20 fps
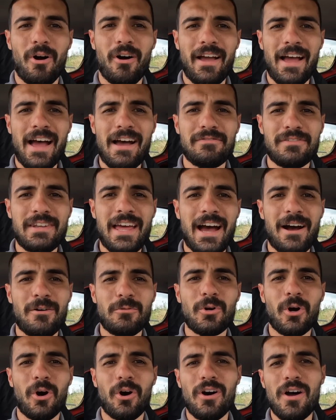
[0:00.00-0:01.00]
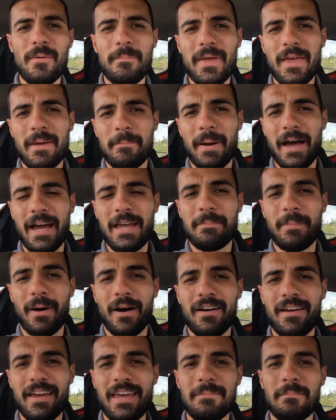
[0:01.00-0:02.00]
I have now got a bit of
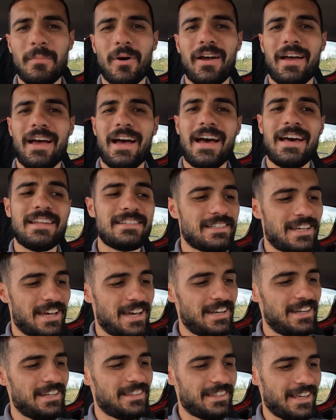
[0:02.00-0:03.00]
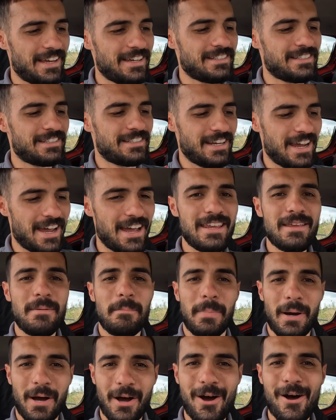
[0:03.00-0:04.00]
paper in my hand and it does say
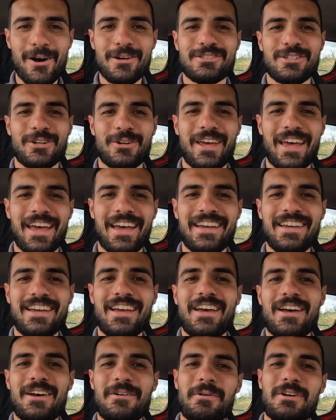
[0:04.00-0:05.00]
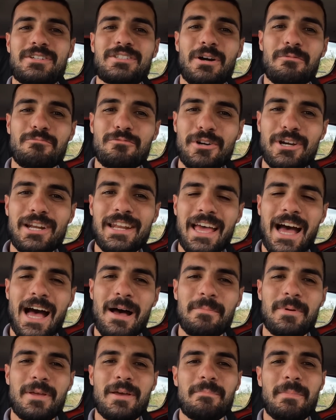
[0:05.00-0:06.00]
pass on it, which I'm really
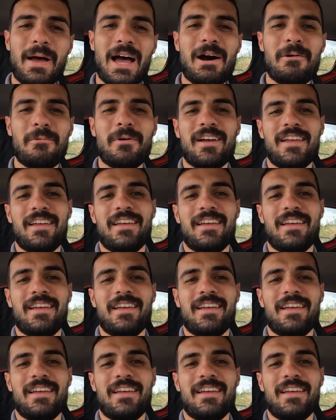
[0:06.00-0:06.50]
happy about.